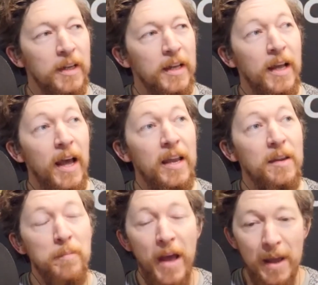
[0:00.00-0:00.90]
And
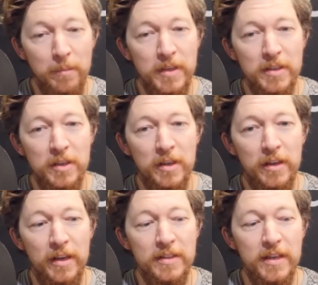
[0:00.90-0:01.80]
perhaps it's
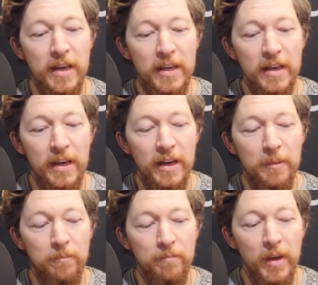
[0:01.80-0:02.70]
a it's a
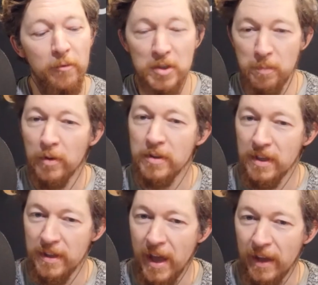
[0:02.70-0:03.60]
um, a response to
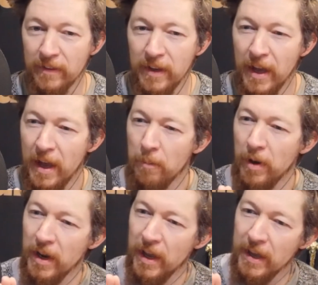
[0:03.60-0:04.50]
that.
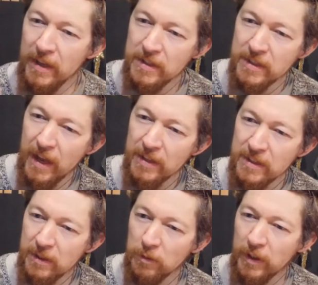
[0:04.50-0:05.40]
But is that
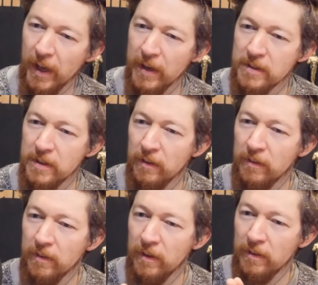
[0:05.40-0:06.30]
still the case that
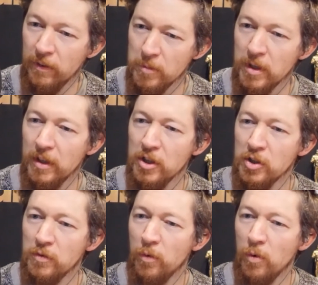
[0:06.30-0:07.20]
the terms and
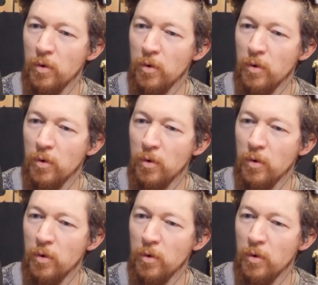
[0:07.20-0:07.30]
conditions for